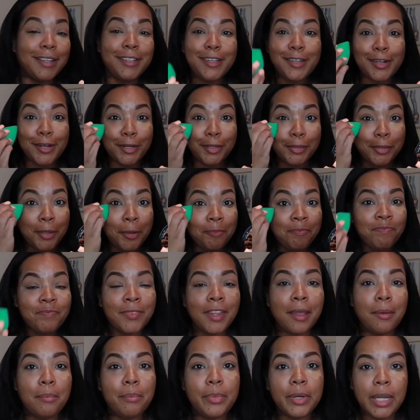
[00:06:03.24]
you know.
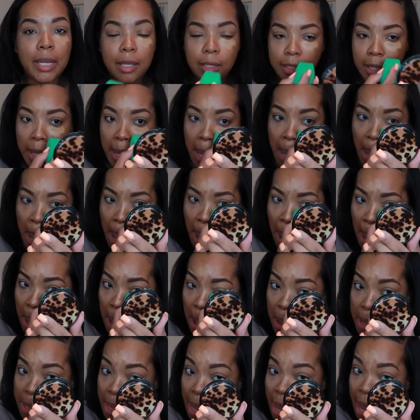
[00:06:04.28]
But
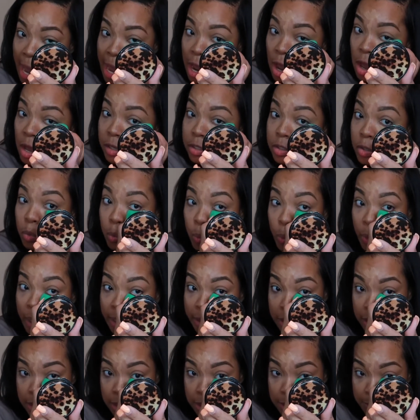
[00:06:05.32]
I also wet
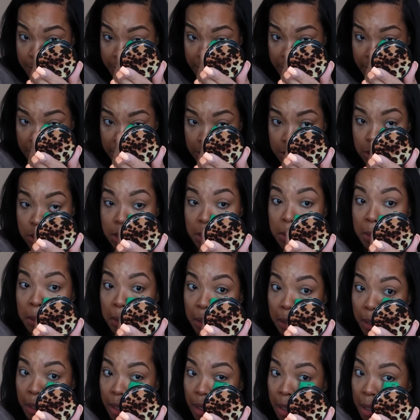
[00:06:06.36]
this sponge
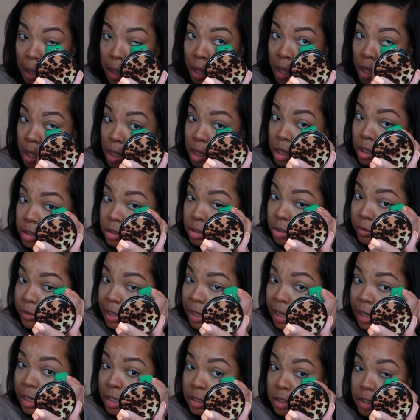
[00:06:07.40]
so
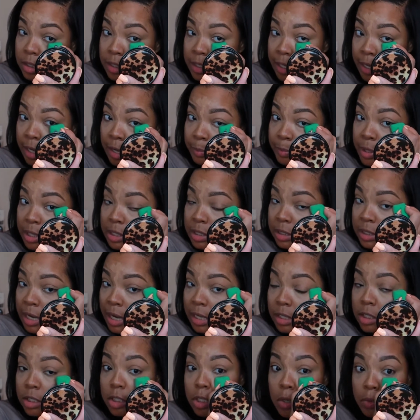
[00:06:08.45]
that it's damp. It's
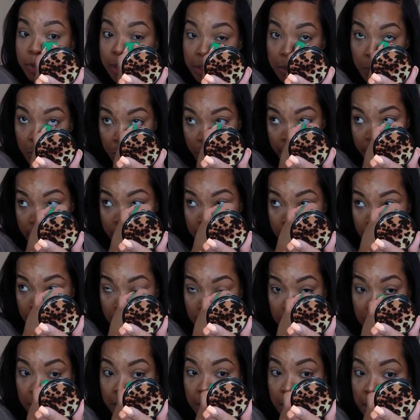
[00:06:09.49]
not soaking wet.
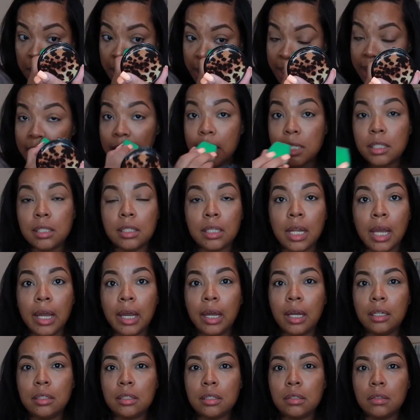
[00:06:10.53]
It's
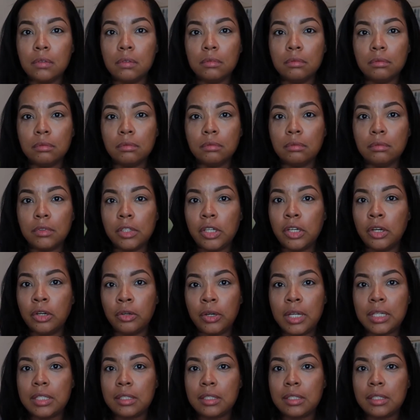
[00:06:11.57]
not, you know,